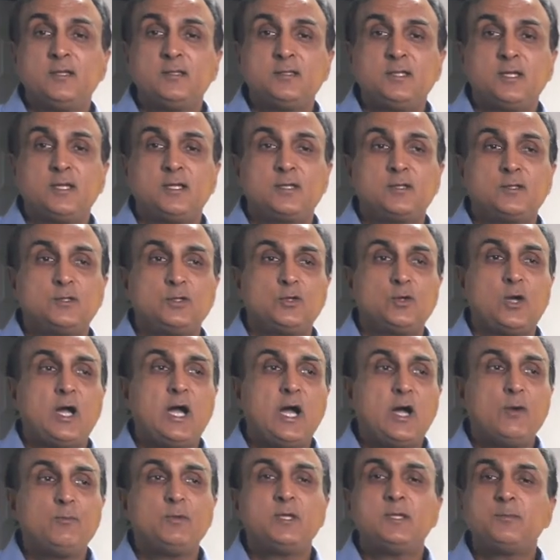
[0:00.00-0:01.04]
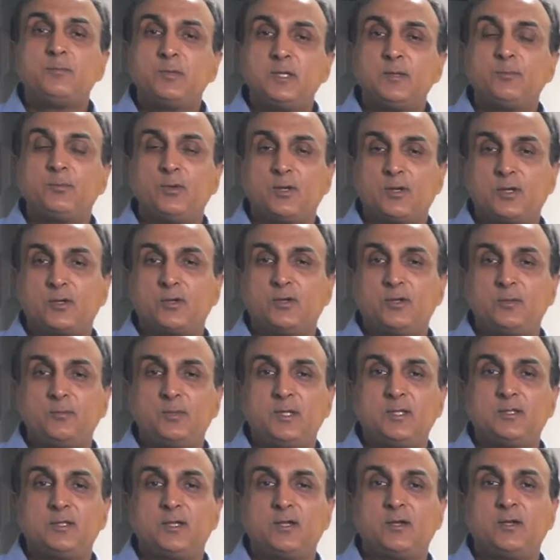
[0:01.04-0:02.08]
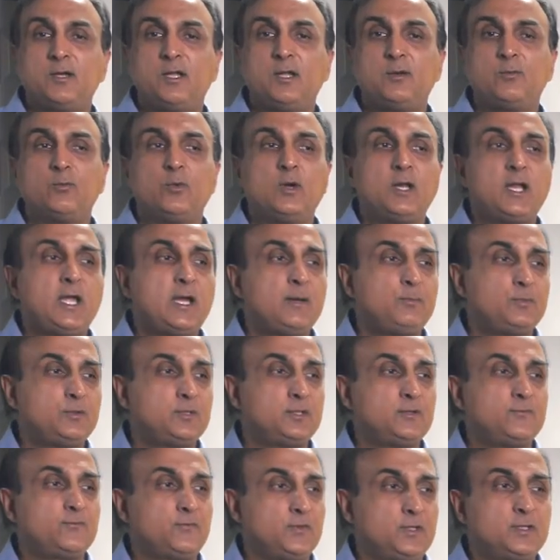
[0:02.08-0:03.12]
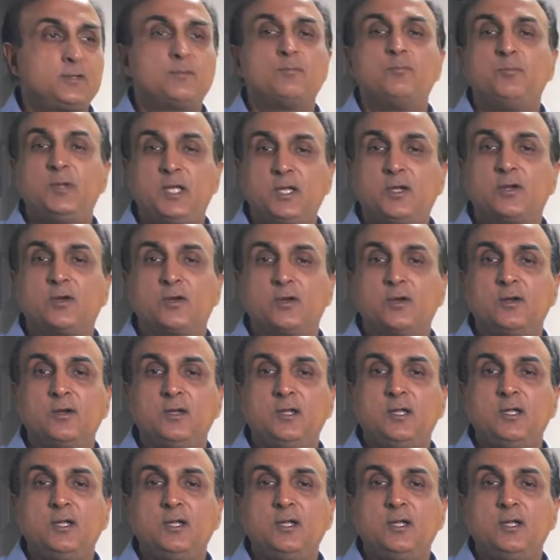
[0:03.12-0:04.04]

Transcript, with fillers: saying, you know, how many people are going to be there, and what happens if it's bigger?